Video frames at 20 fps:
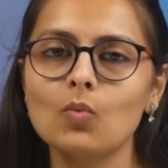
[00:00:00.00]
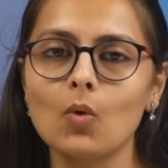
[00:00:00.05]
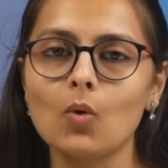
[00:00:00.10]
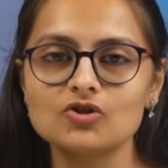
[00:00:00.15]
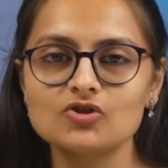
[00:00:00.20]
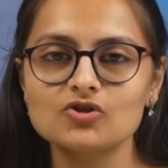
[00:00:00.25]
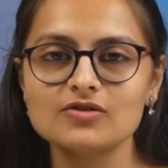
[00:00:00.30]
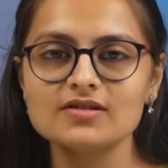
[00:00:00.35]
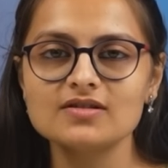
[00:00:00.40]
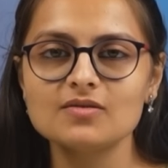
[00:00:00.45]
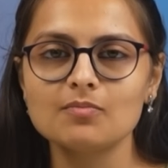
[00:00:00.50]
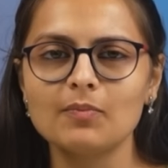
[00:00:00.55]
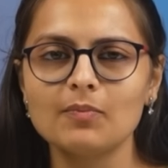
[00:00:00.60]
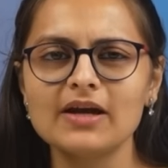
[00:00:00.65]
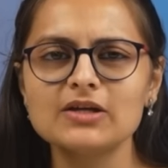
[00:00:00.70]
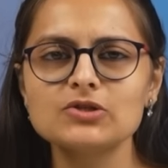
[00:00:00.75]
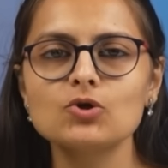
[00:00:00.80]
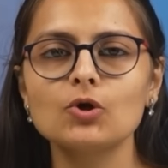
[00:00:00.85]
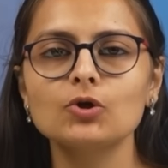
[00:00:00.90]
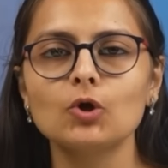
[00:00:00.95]
watch lists
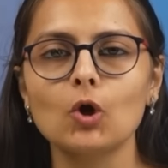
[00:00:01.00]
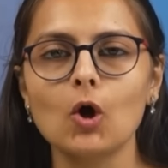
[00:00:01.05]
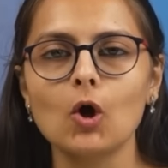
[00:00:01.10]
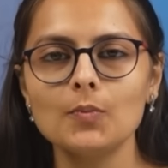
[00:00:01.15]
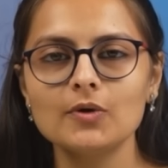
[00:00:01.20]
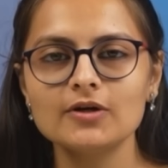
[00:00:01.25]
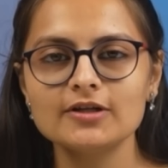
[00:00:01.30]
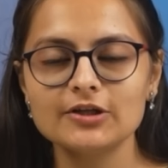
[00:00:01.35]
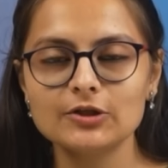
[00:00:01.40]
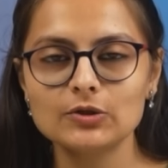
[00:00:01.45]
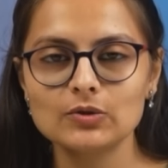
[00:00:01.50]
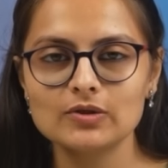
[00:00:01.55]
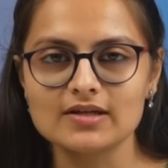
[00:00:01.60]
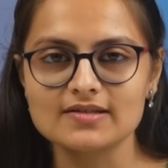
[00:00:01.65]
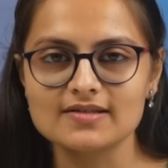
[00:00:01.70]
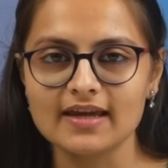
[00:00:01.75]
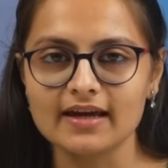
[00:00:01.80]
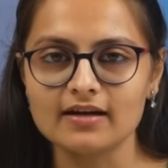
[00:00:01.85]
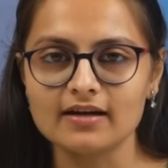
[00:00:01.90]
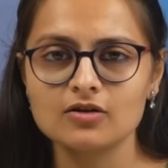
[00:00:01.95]
based on your particular
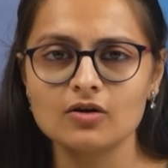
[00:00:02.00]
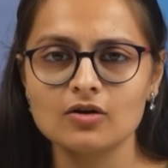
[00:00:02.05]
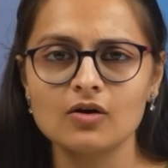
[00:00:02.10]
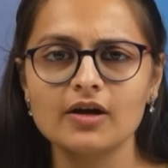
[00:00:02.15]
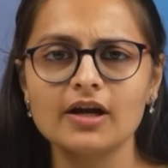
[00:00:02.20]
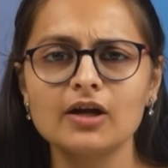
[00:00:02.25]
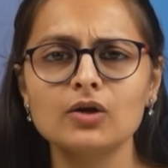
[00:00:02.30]
sector